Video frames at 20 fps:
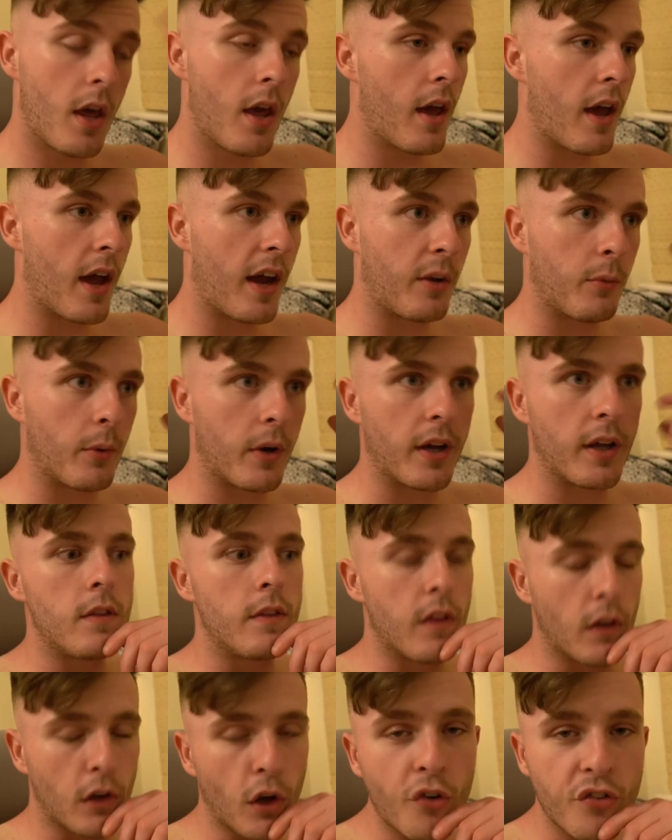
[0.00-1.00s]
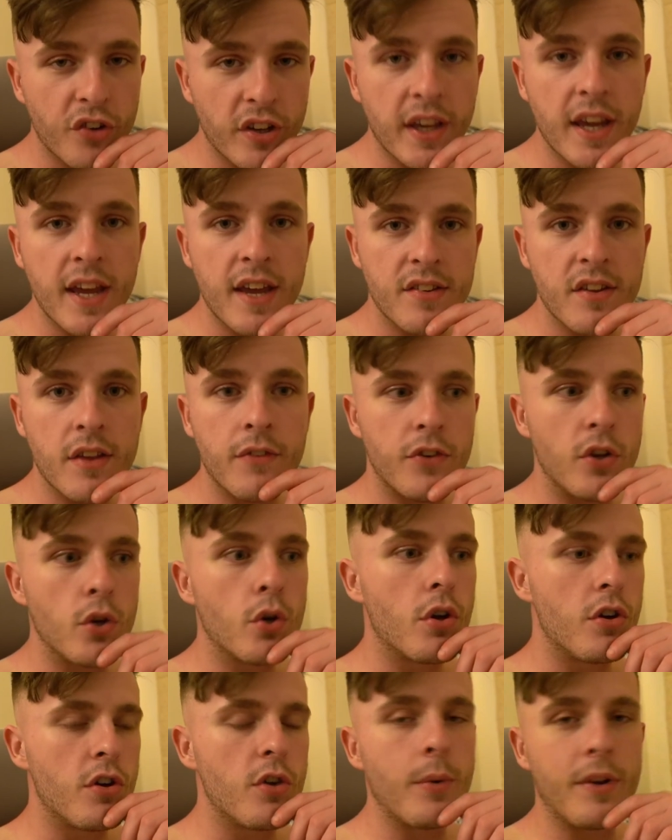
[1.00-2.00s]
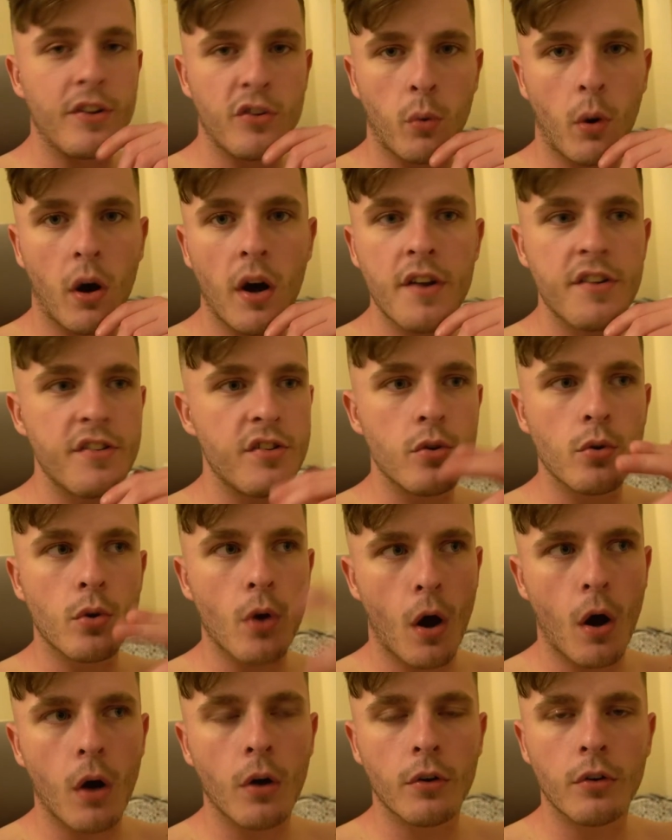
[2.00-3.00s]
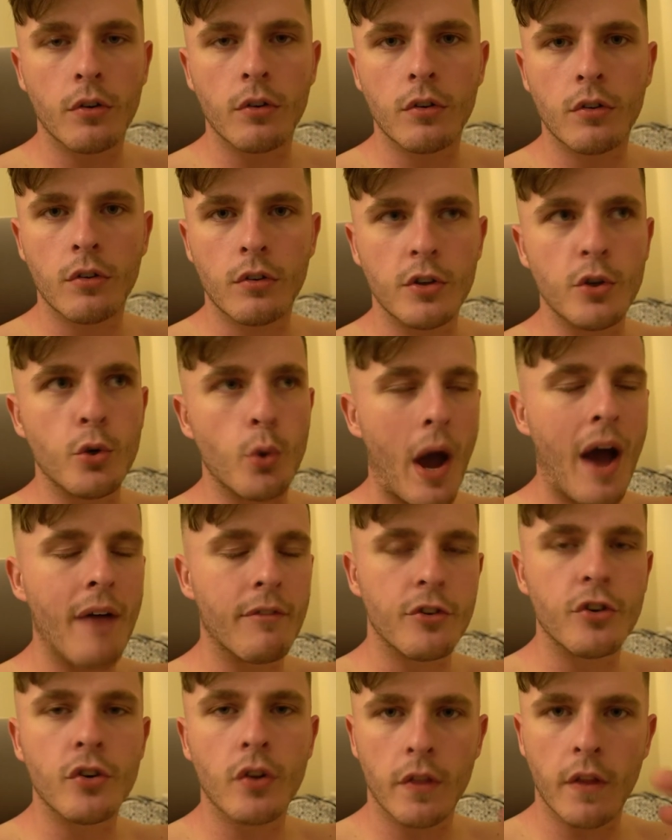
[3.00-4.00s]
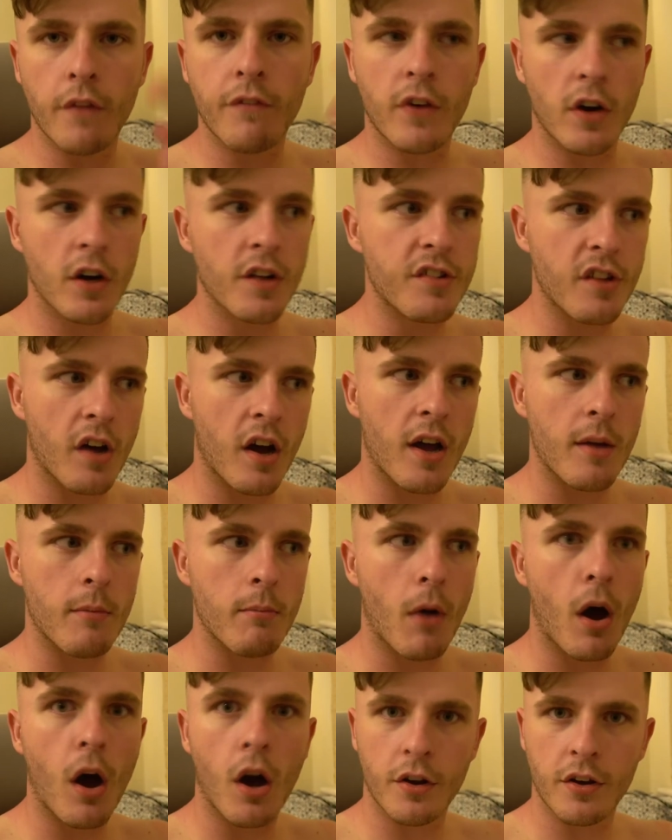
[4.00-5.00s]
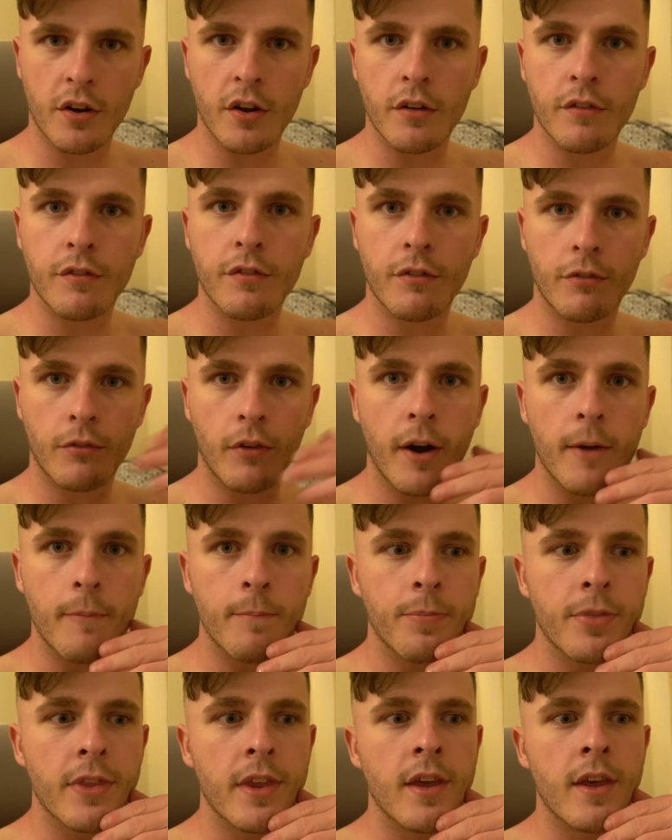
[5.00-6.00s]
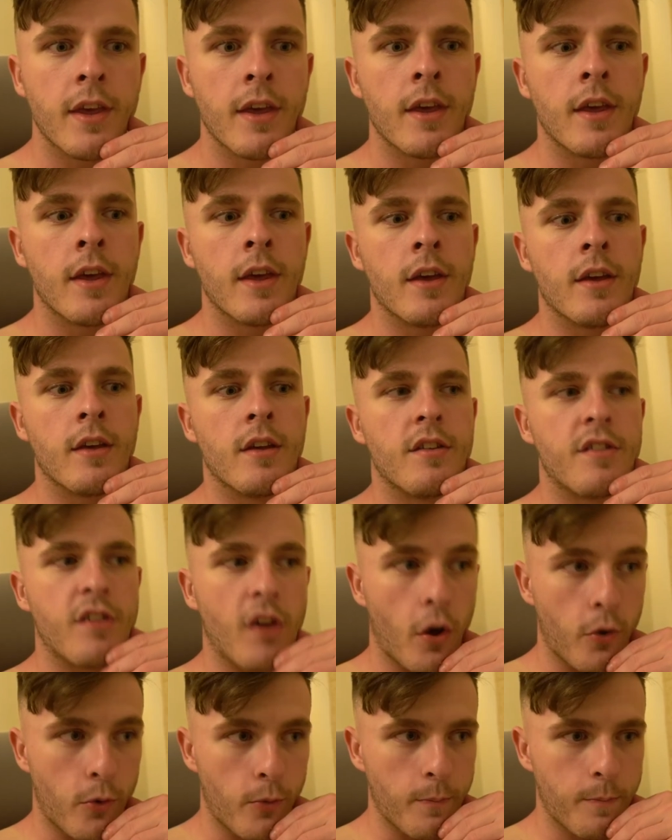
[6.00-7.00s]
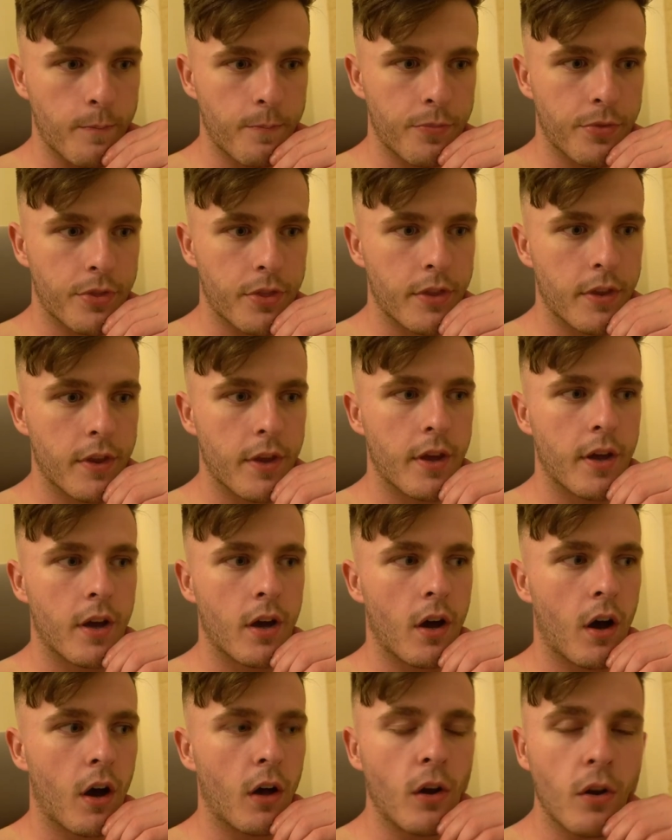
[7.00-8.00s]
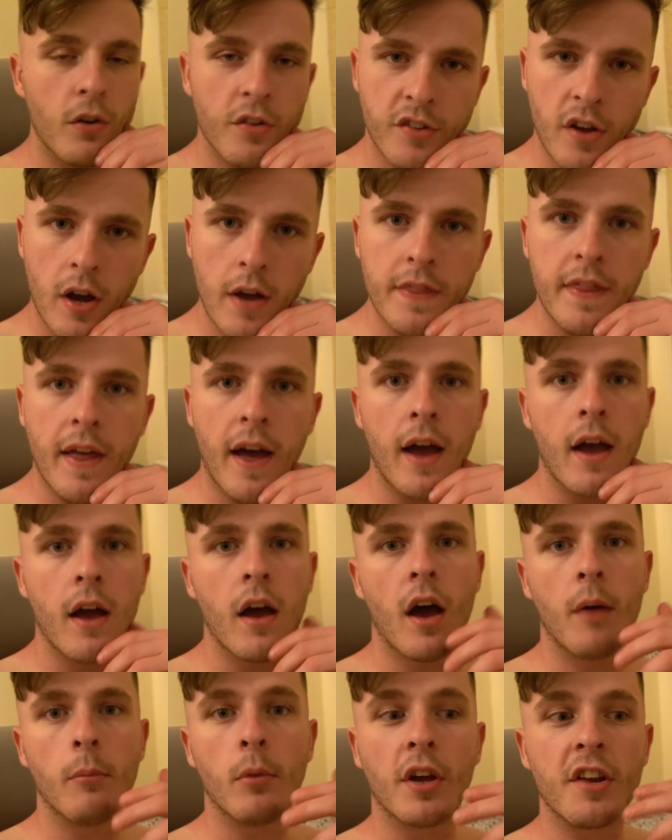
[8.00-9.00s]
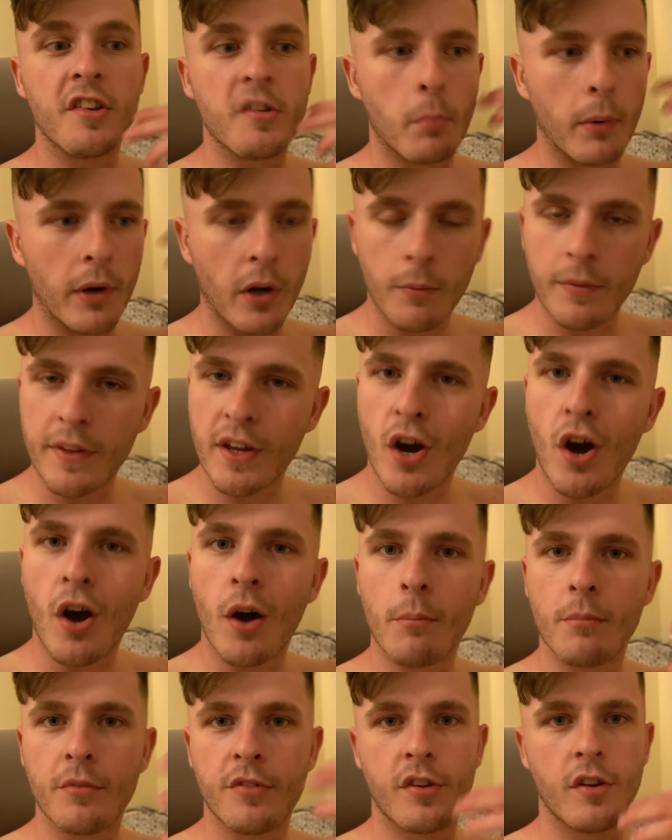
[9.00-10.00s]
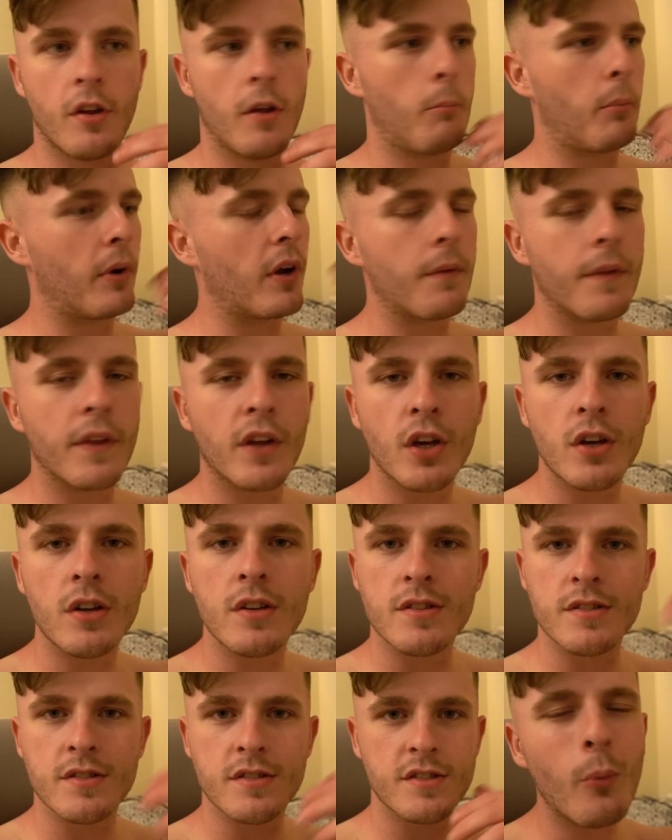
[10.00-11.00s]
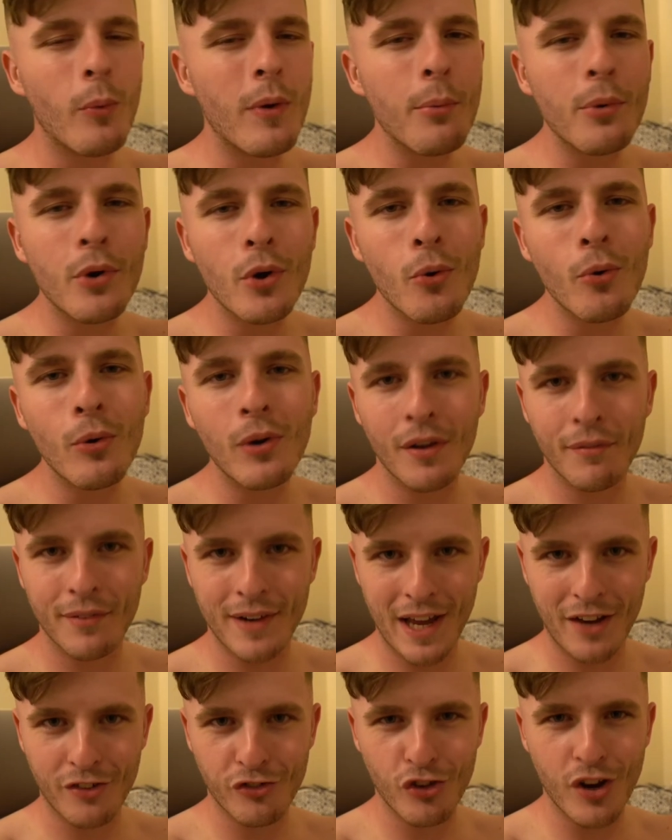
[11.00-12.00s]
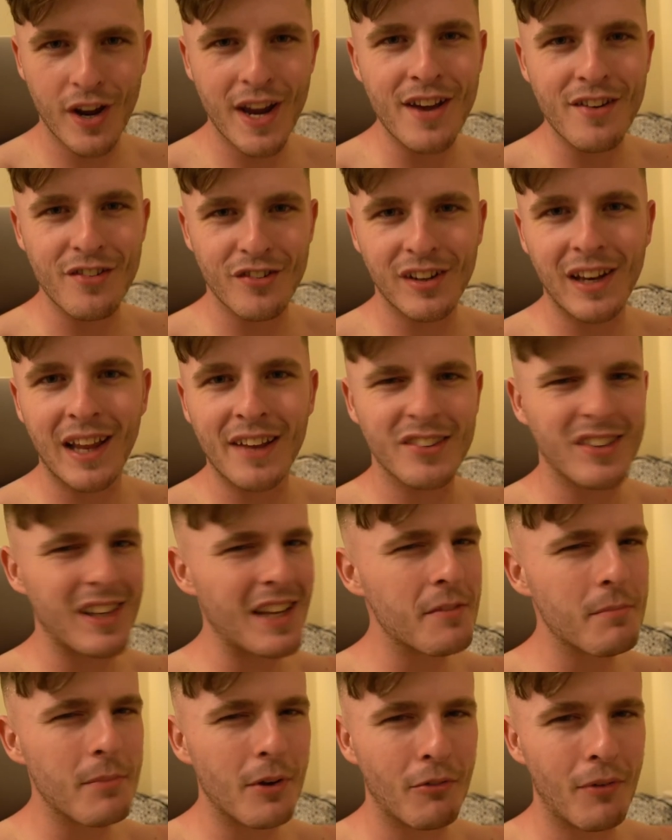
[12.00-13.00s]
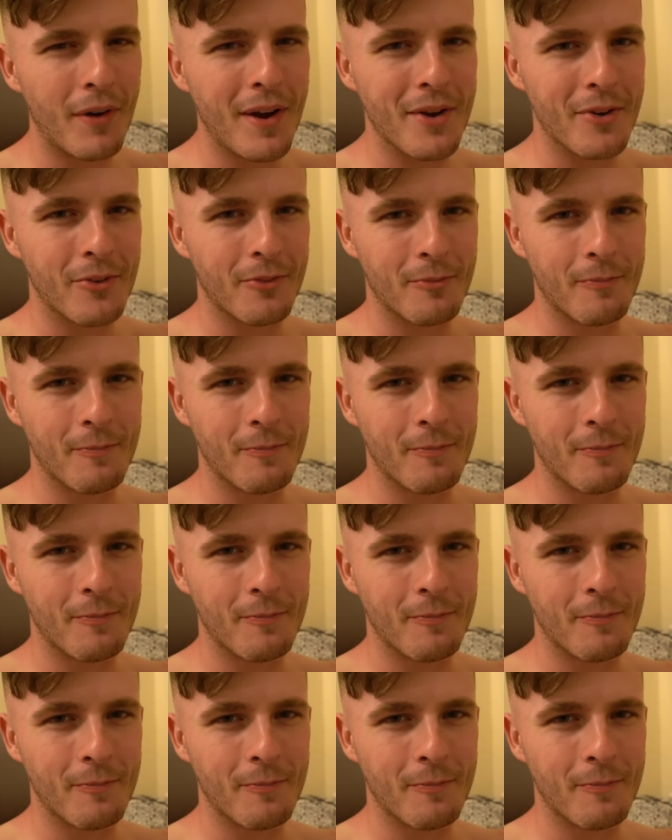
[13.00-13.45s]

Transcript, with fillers: anyway, the logic is if you can do it twice, you haven't done the first time hard enough, right? So, alongside that, I'm looking to bring up the arms, bring up the guns. We would all love an extra inch, lads, let's be real.